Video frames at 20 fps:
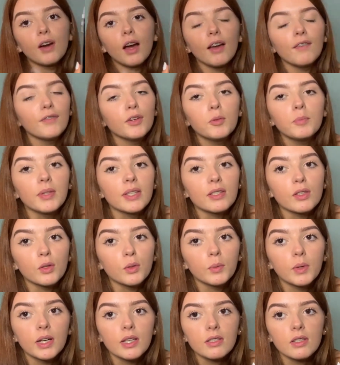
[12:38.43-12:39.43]
I filmed this at the
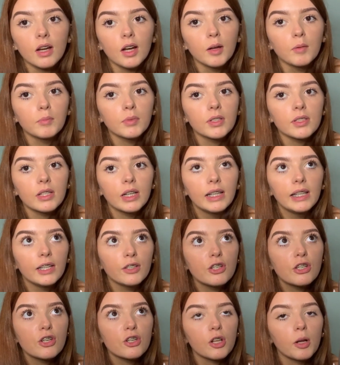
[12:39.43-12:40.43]
worst time because I
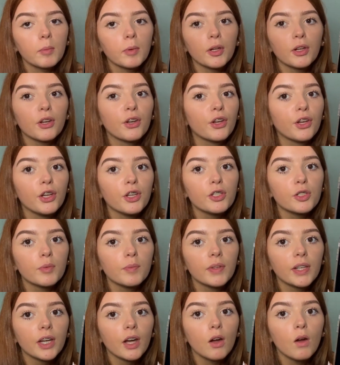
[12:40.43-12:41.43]
literally just uploaded a YouTube
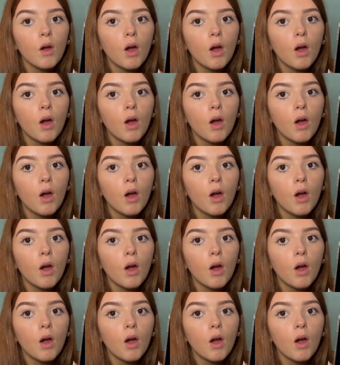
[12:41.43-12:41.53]
video.